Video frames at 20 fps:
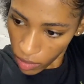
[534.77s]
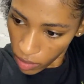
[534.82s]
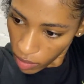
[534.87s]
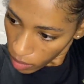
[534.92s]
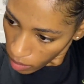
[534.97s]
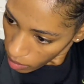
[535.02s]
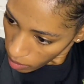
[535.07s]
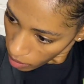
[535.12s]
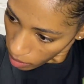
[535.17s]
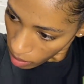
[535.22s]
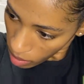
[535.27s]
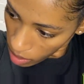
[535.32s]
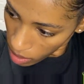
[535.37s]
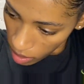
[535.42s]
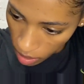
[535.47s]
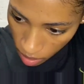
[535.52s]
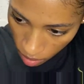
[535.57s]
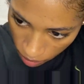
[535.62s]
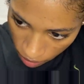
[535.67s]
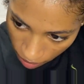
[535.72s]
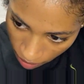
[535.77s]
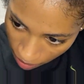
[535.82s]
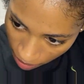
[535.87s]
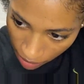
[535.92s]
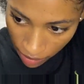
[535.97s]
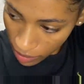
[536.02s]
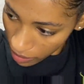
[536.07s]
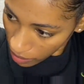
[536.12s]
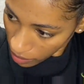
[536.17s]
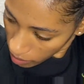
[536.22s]
So
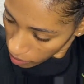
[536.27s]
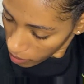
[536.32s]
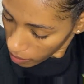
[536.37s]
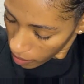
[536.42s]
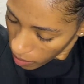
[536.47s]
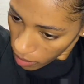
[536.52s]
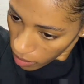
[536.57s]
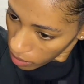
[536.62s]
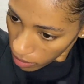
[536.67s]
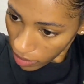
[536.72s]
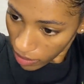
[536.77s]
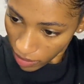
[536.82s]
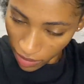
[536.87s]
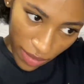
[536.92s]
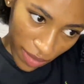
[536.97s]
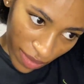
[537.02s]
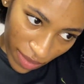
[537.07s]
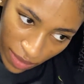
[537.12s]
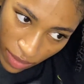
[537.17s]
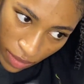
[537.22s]
instead of